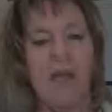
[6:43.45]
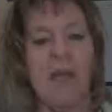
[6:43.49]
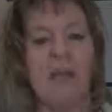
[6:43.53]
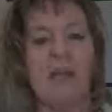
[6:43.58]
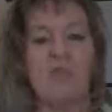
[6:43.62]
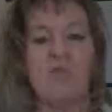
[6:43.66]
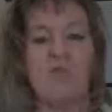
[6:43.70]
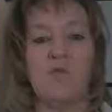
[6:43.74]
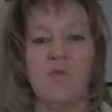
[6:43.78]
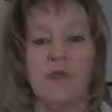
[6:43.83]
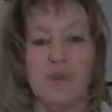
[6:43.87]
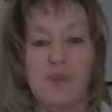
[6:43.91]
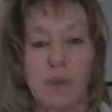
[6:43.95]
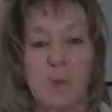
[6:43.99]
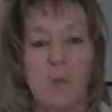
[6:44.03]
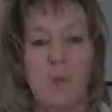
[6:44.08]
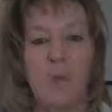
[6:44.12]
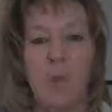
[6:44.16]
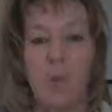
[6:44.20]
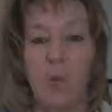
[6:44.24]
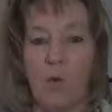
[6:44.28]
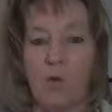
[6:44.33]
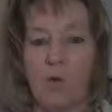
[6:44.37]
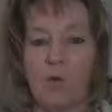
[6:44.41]
It's really
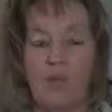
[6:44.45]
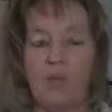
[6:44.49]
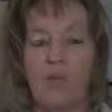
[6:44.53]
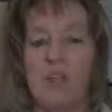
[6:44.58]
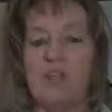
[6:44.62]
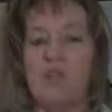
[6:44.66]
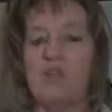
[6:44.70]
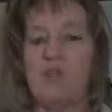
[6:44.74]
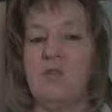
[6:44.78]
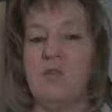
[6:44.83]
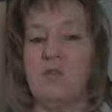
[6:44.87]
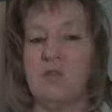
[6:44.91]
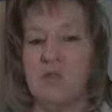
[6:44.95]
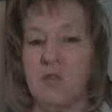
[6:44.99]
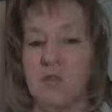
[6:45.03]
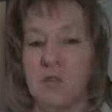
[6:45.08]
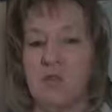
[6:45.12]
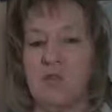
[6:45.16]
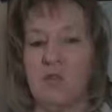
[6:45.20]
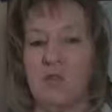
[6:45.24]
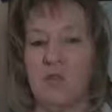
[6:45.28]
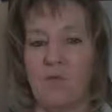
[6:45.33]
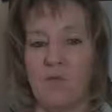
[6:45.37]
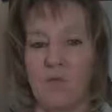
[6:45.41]
important that you do
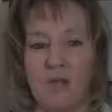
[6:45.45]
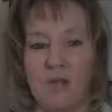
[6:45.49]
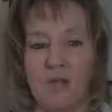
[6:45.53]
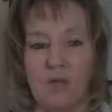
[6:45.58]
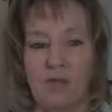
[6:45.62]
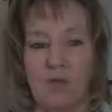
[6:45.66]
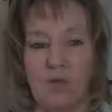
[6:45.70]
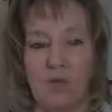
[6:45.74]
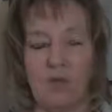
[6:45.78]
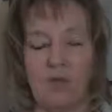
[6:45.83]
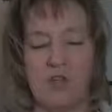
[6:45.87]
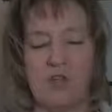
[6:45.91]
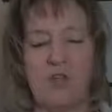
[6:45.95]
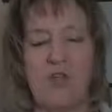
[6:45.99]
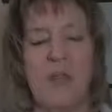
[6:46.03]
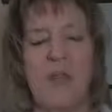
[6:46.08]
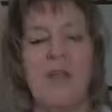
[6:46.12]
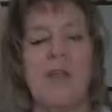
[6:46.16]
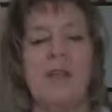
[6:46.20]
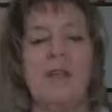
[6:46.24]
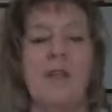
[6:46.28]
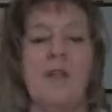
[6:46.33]
your research.